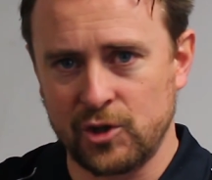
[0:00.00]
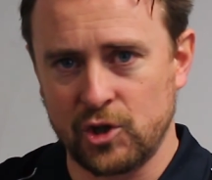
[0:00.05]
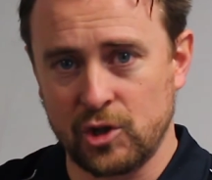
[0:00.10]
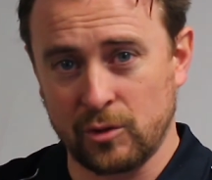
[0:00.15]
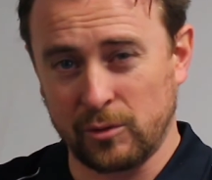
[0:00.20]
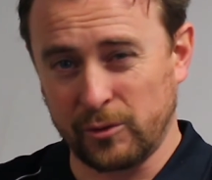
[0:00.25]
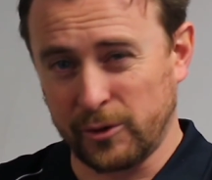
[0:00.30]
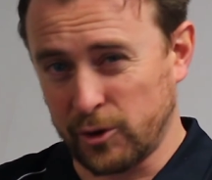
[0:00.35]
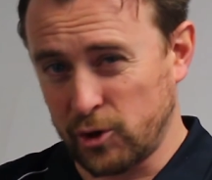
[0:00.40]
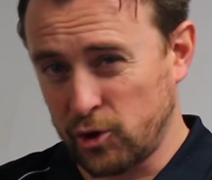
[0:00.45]

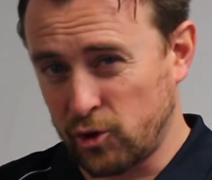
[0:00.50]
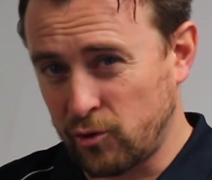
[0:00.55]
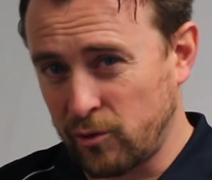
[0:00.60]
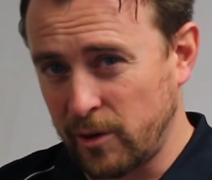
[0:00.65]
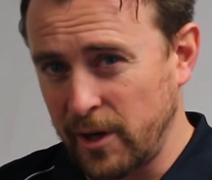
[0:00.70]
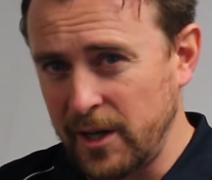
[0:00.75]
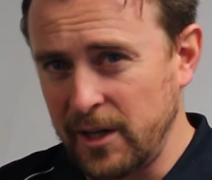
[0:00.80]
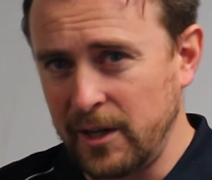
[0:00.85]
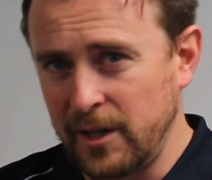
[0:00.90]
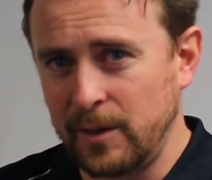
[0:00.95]
shoulder
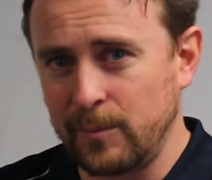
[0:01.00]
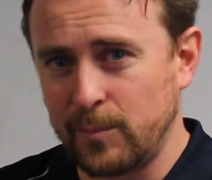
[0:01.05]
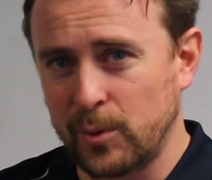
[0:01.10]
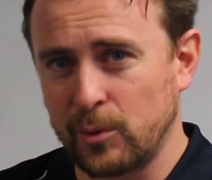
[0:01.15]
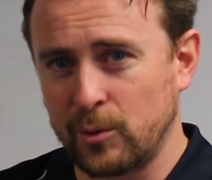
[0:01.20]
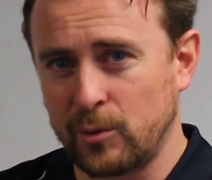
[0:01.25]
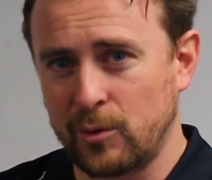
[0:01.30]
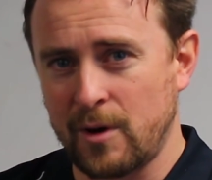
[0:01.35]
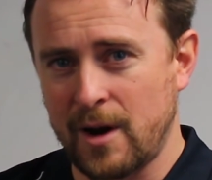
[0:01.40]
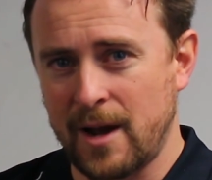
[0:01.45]
training
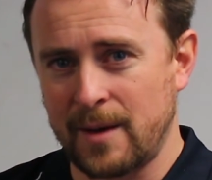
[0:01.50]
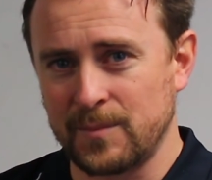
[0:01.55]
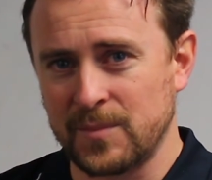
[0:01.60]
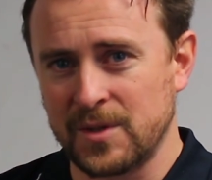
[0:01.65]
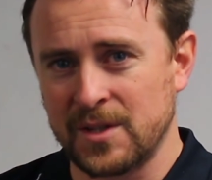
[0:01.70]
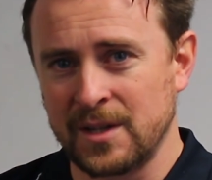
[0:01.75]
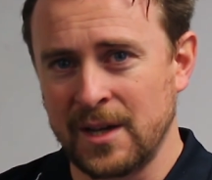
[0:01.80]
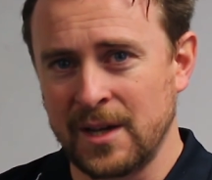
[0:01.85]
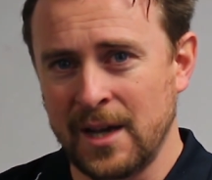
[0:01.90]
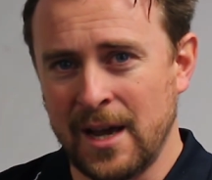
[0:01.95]

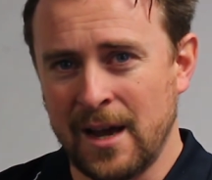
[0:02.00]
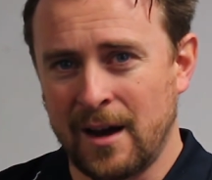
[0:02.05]
programs,